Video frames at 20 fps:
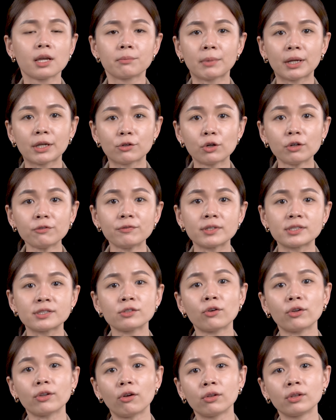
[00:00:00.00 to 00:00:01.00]
My growth is
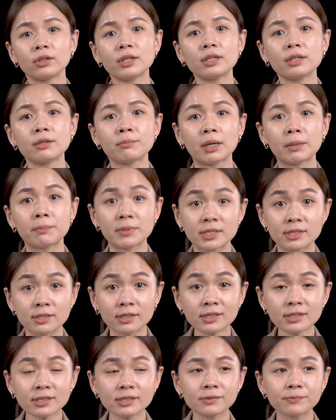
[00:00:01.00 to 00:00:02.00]
not only in my
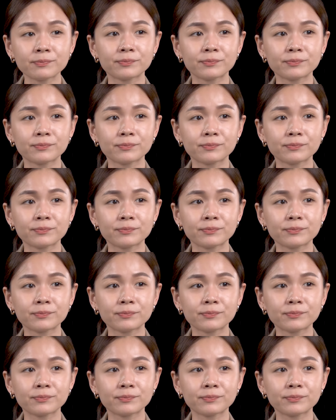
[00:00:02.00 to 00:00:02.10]
business,